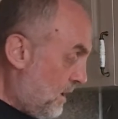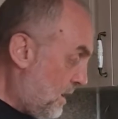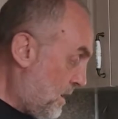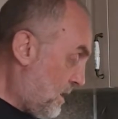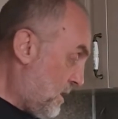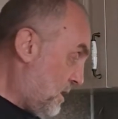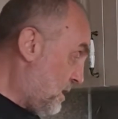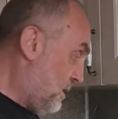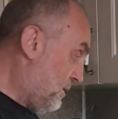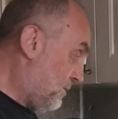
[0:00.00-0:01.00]

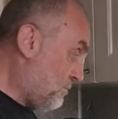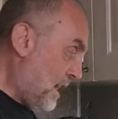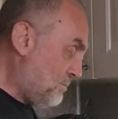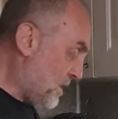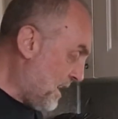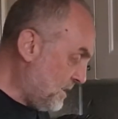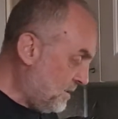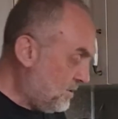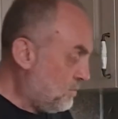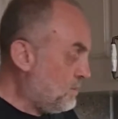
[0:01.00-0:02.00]
For my bread,
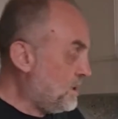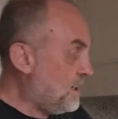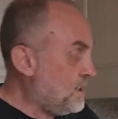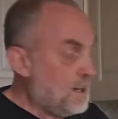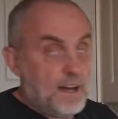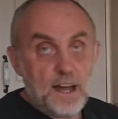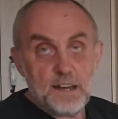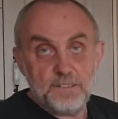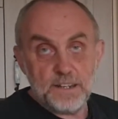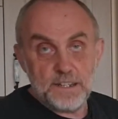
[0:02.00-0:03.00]
we need
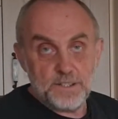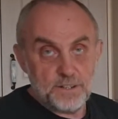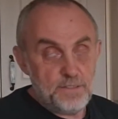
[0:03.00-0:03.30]
half a liter.